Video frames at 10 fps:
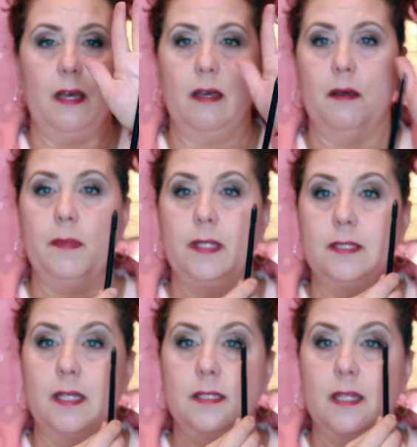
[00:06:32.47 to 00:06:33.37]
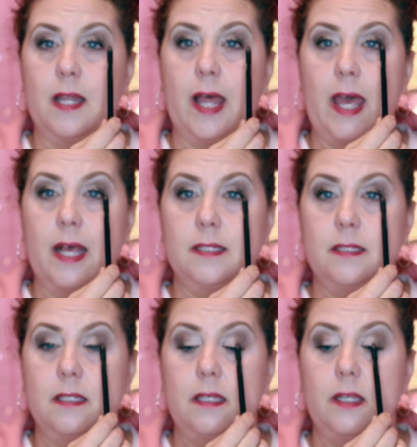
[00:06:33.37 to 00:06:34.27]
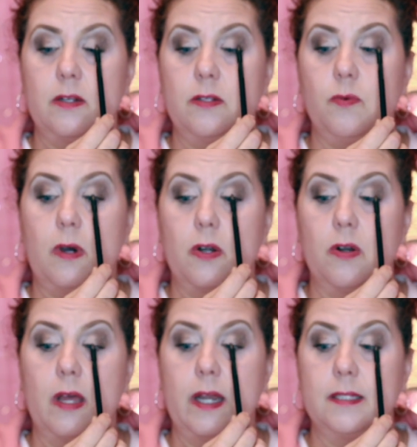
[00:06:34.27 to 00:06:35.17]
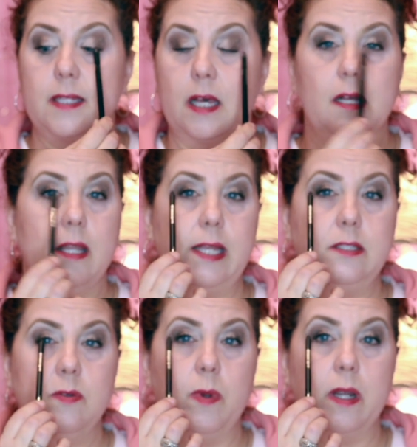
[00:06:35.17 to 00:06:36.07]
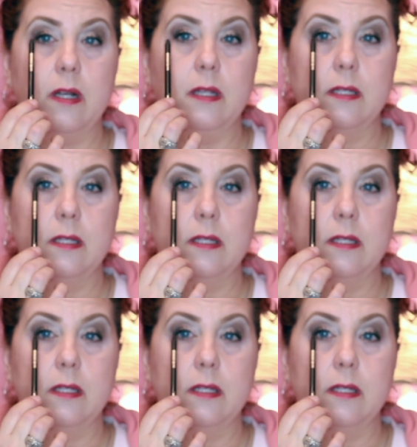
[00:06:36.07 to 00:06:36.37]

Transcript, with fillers: Um, it does last here in the waterline is how I like to wear it.